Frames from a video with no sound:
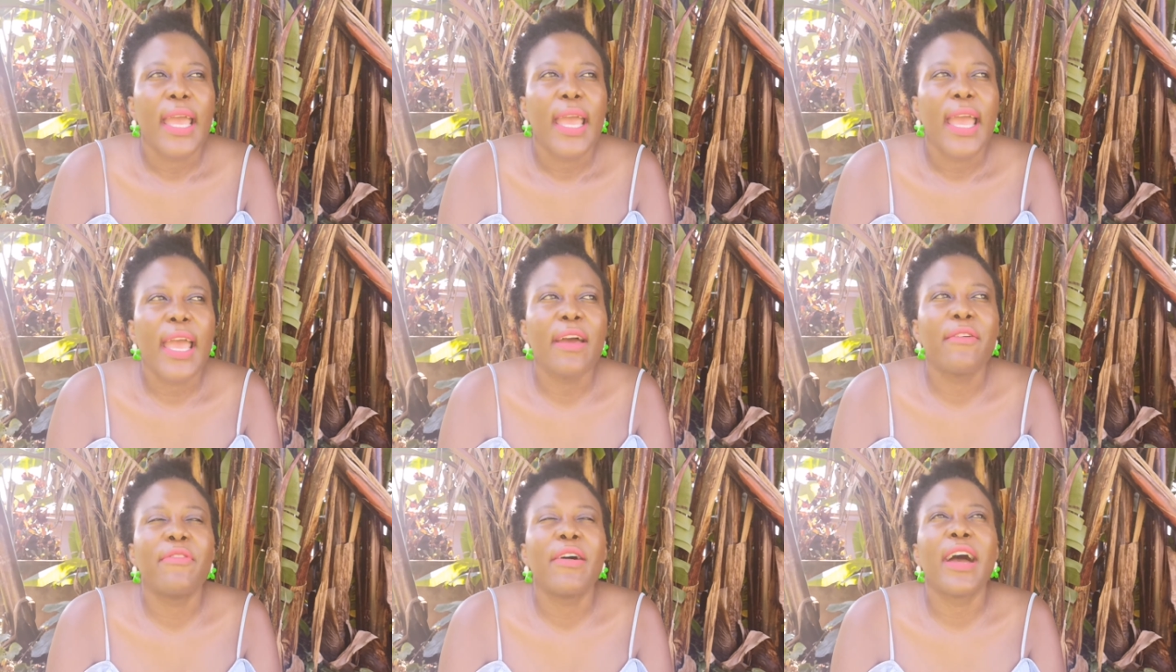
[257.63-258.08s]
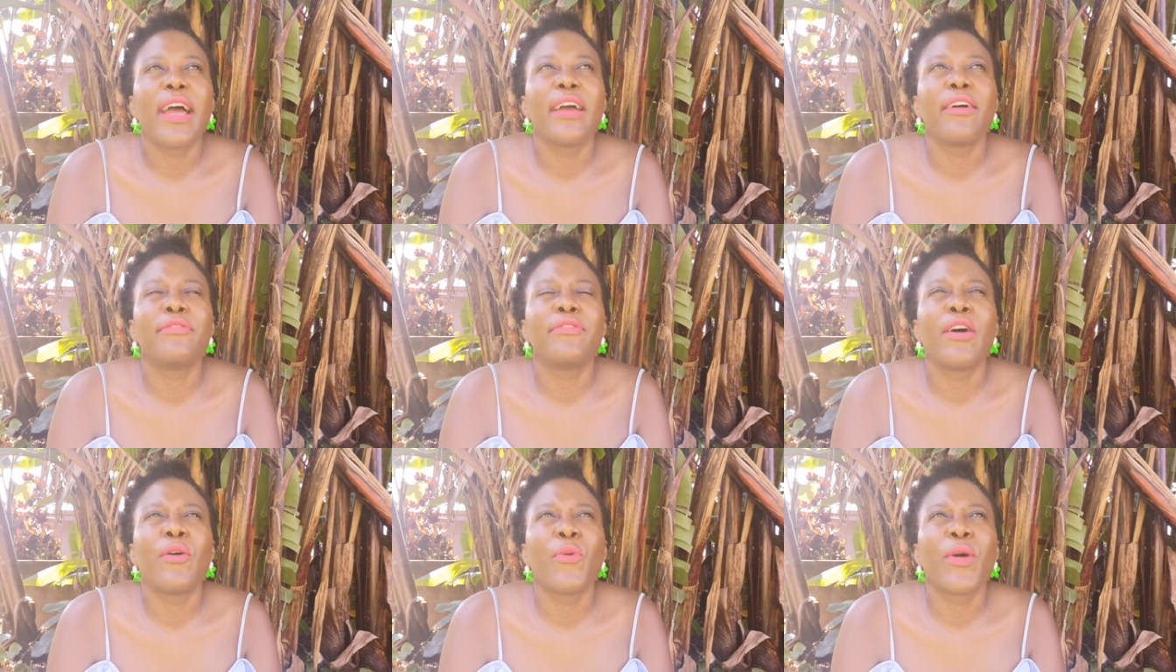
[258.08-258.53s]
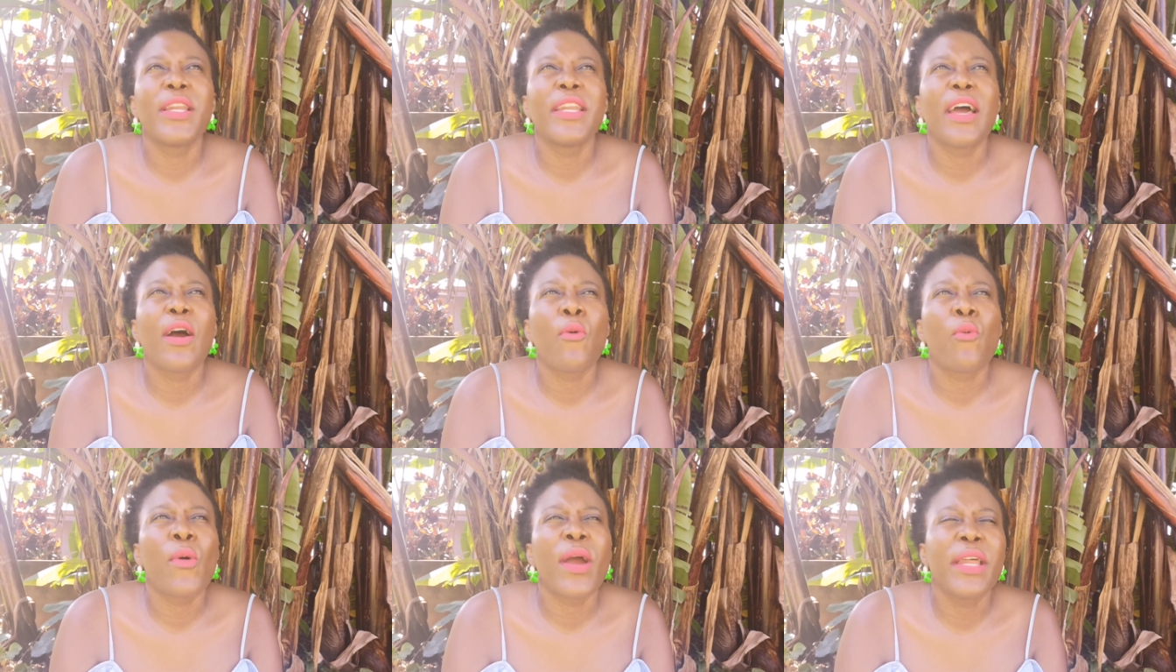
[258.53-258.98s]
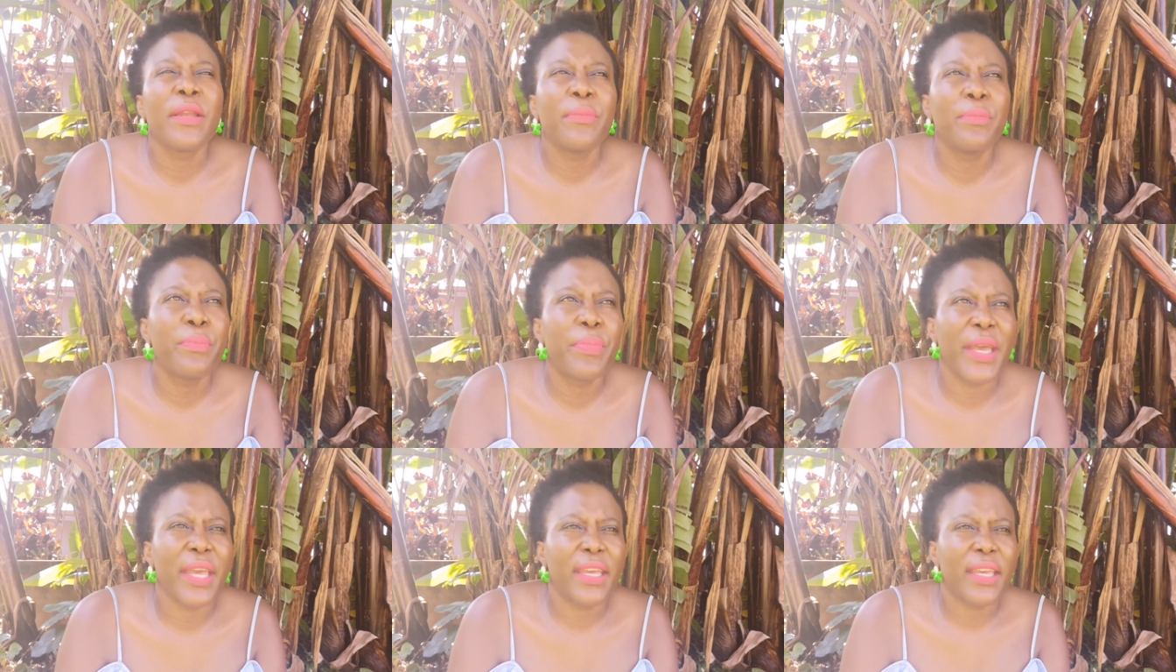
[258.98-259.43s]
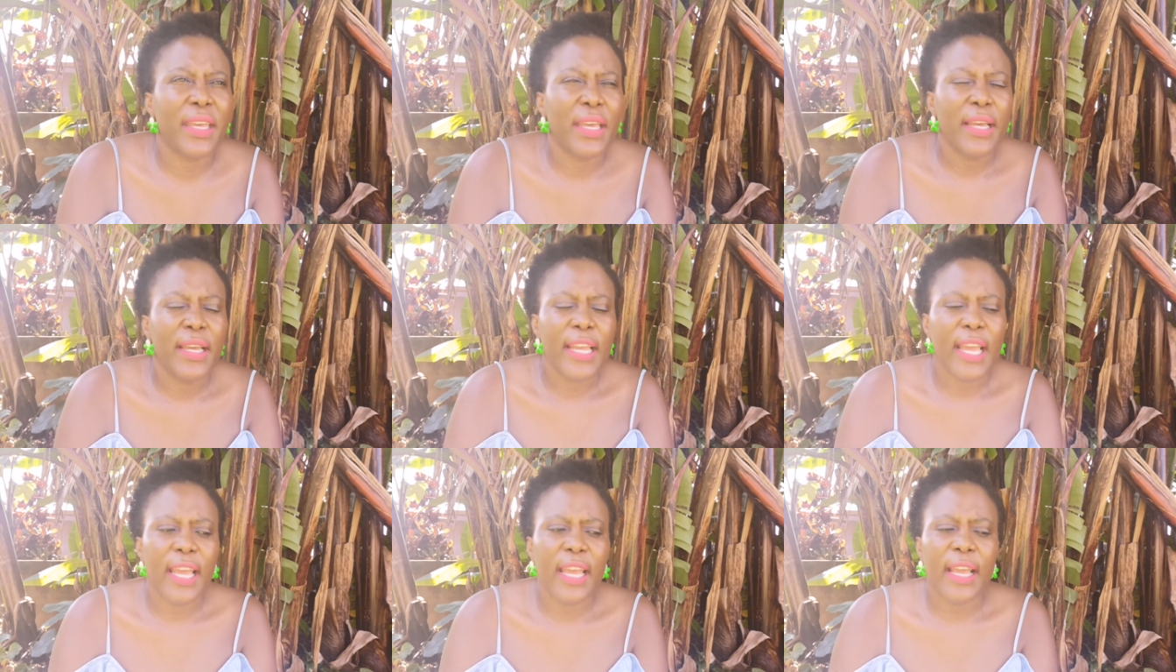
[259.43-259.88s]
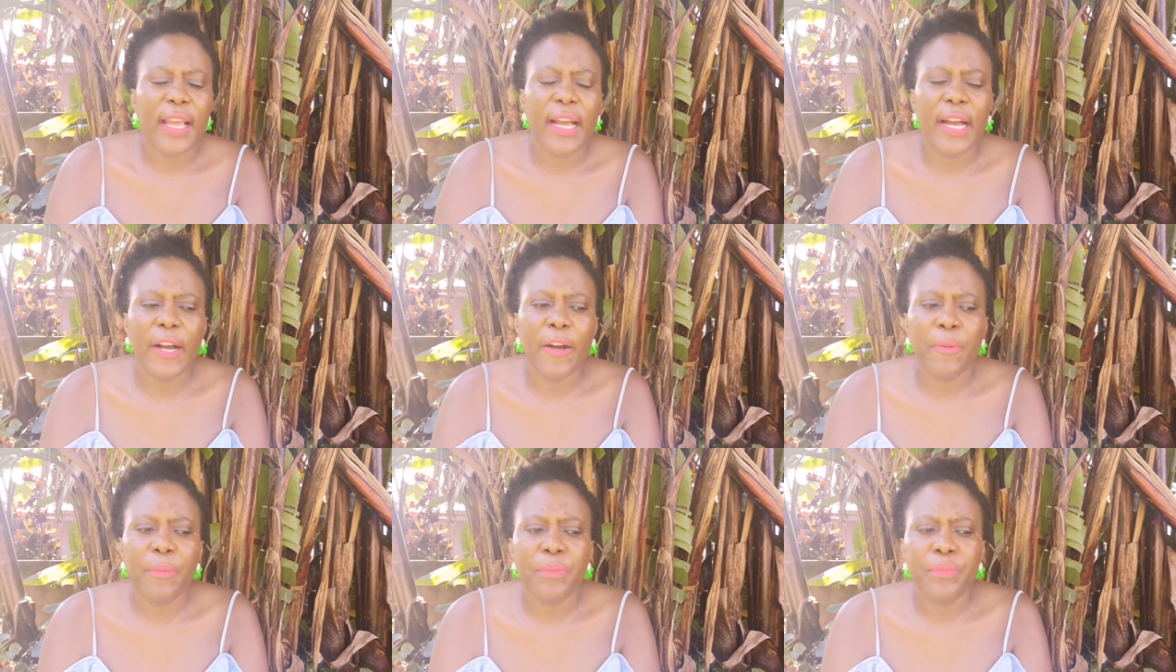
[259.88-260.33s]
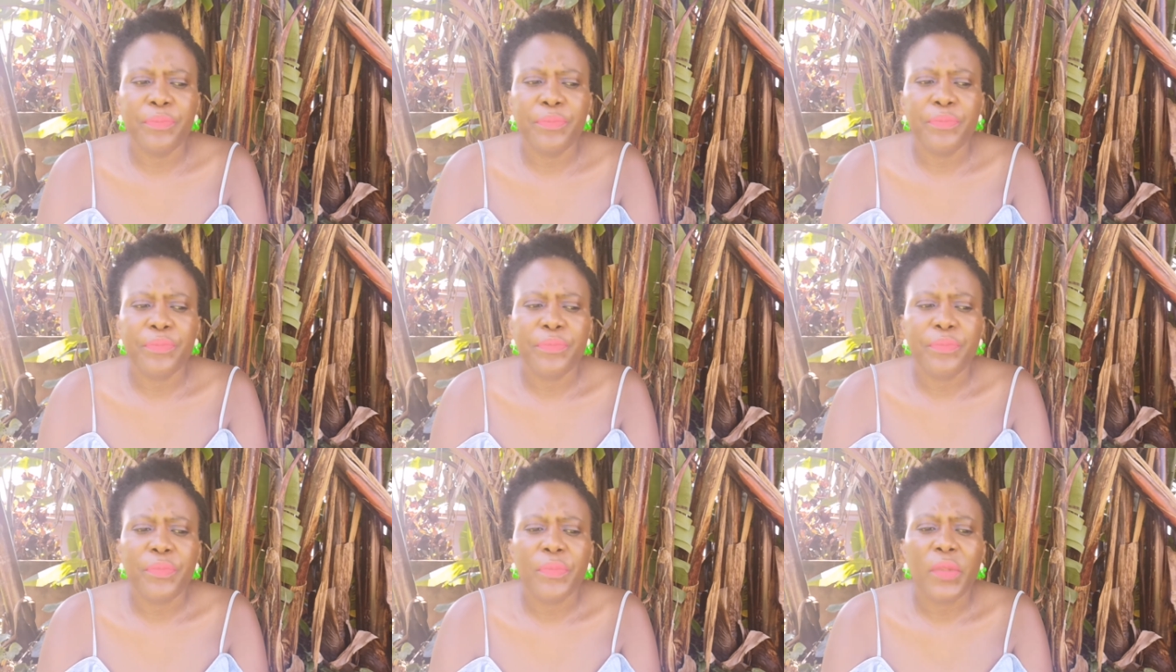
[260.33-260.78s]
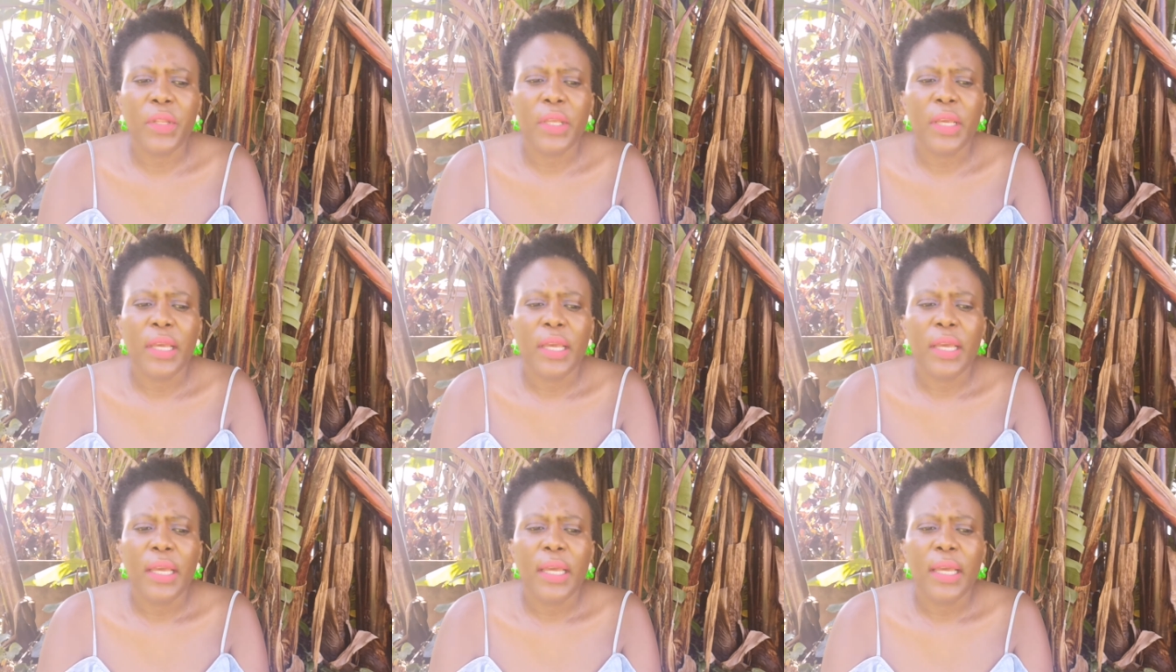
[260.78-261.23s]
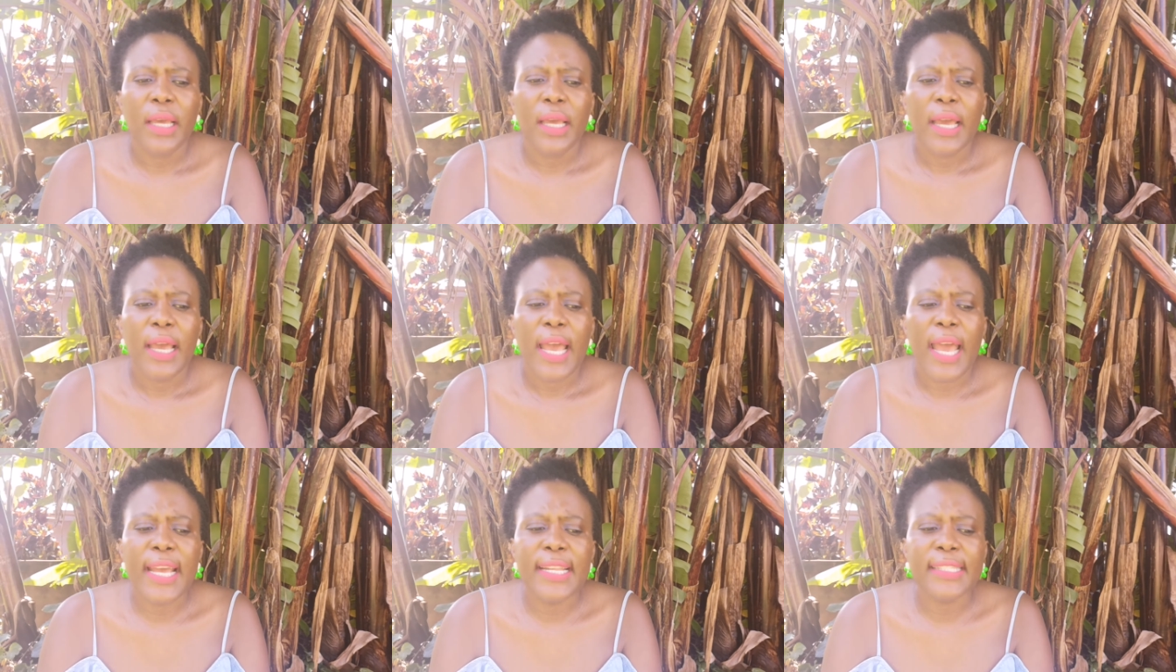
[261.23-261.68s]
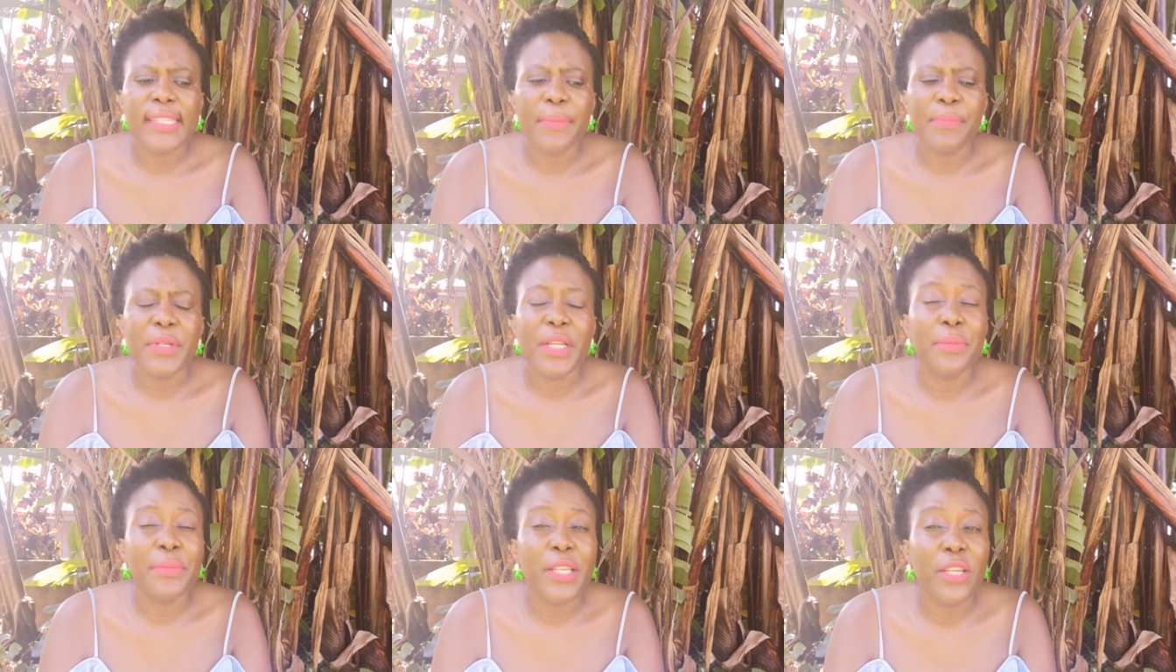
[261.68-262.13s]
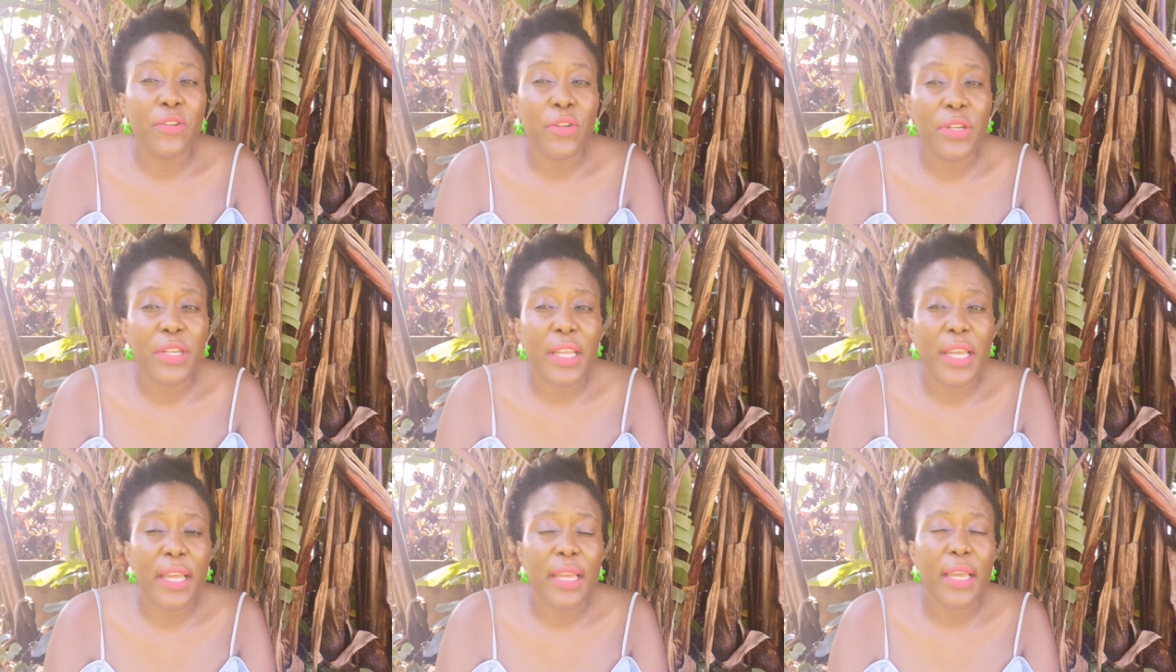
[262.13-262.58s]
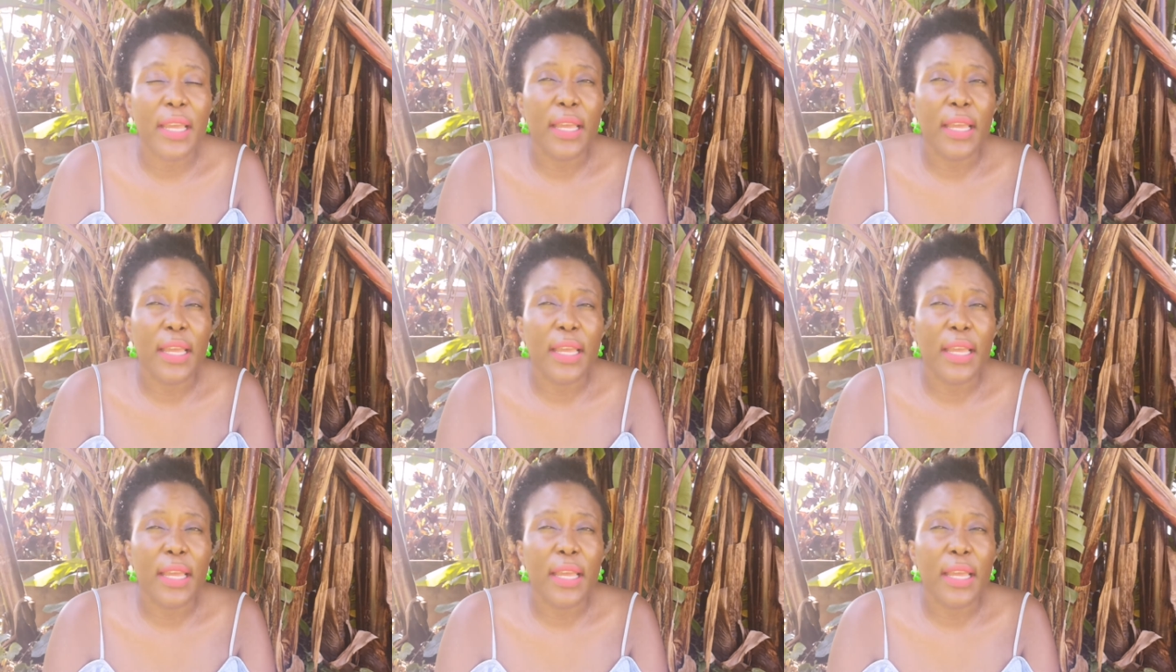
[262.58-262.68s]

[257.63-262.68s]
Have I ever, when I went back? And sometimes I don't.